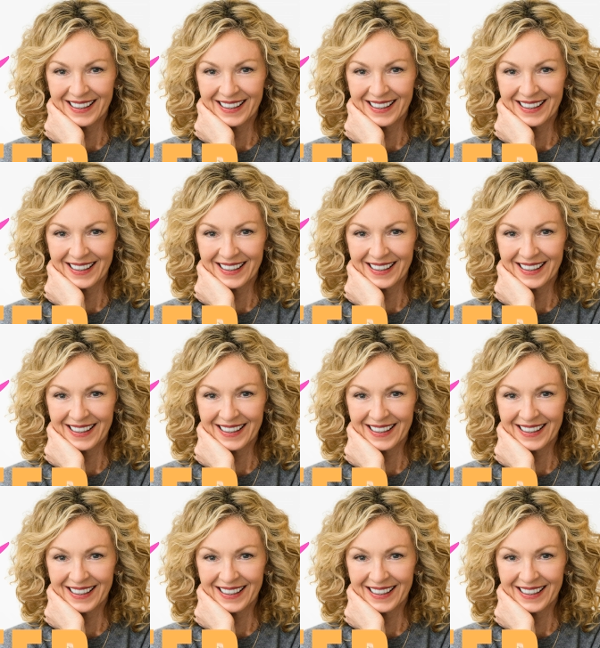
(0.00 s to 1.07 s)

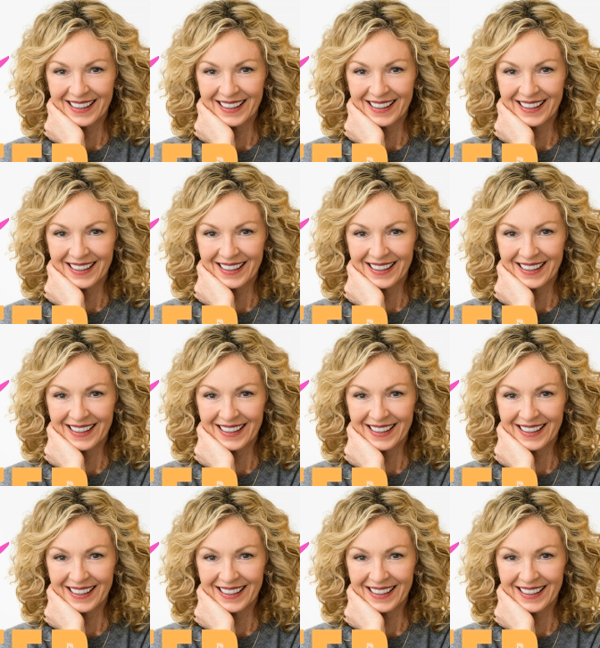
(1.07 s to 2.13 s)

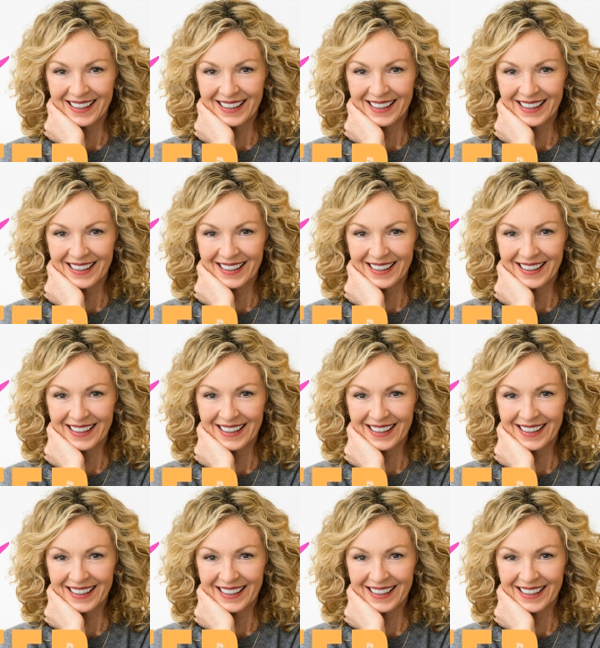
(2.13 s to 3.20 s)

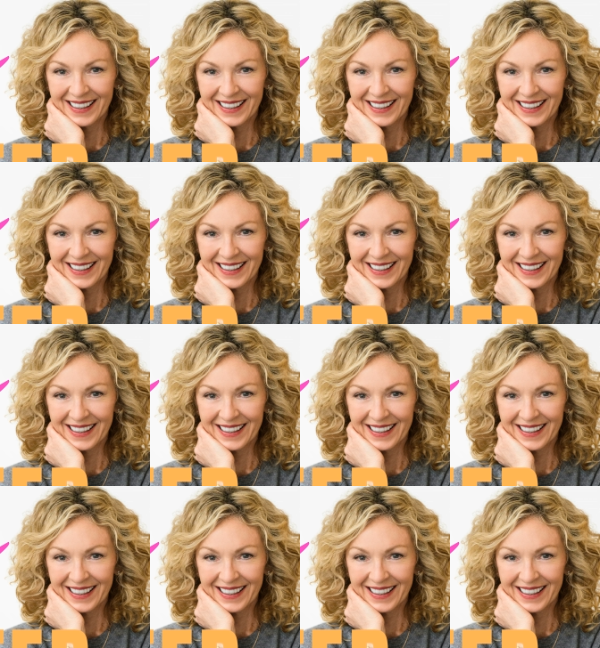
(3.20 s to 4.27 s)

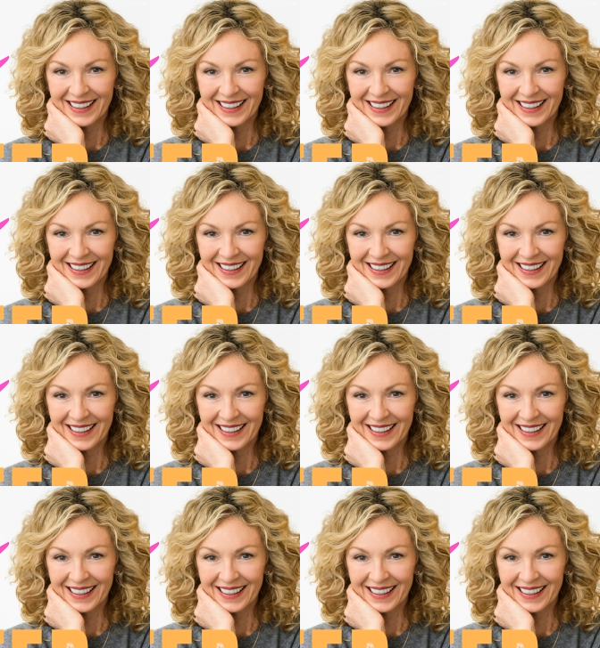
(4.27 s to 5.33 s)

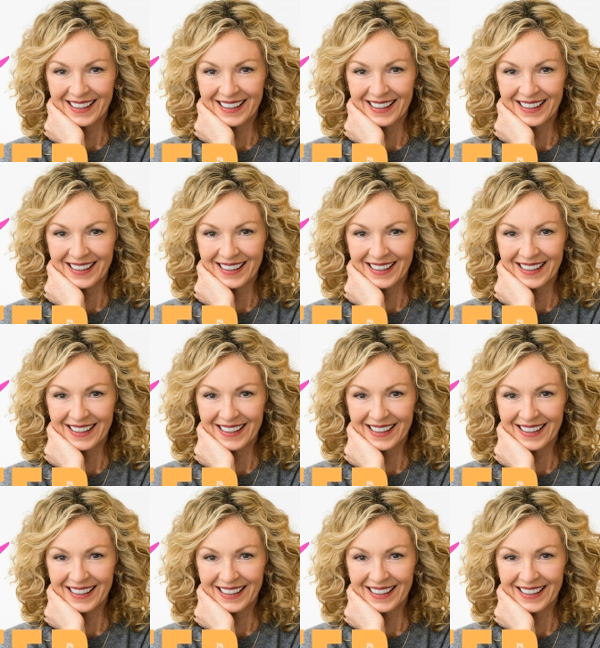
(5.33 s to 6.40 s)

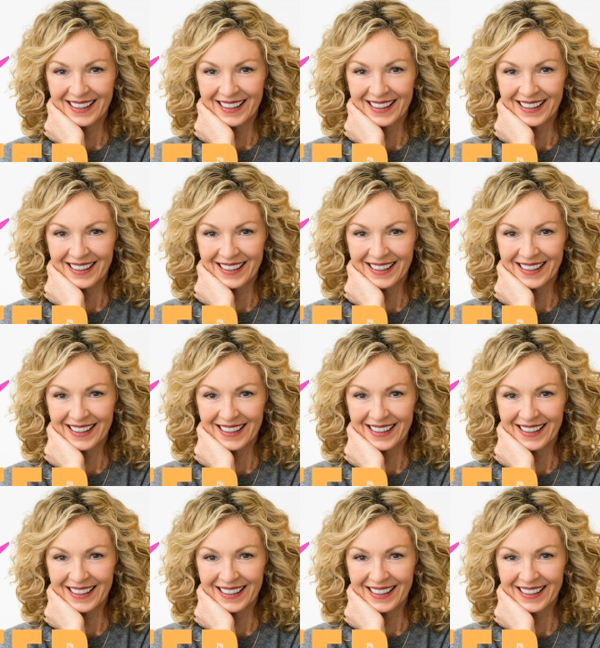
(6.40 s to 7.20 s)
This is a still picture; no speech is visible.